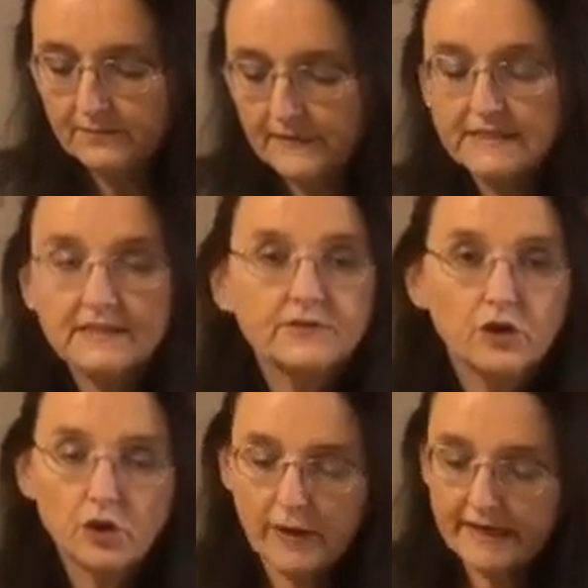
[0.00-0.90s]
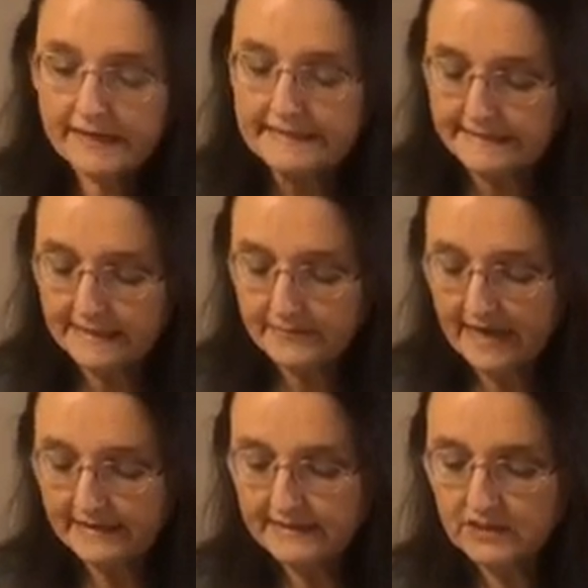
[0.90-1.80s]
This is a very quick and easy
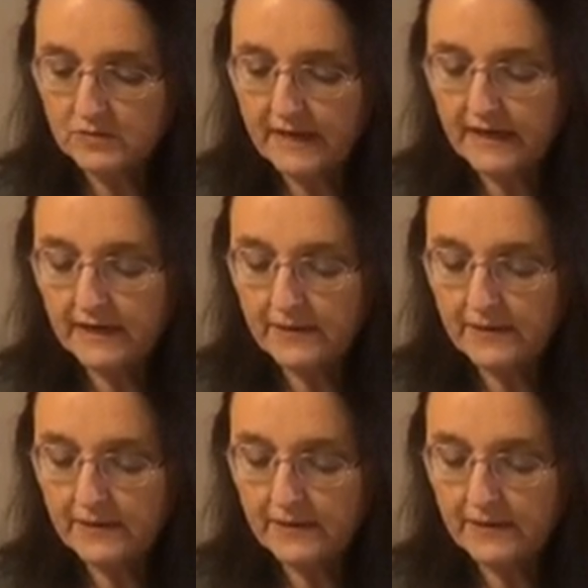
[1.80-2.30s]
mask to make.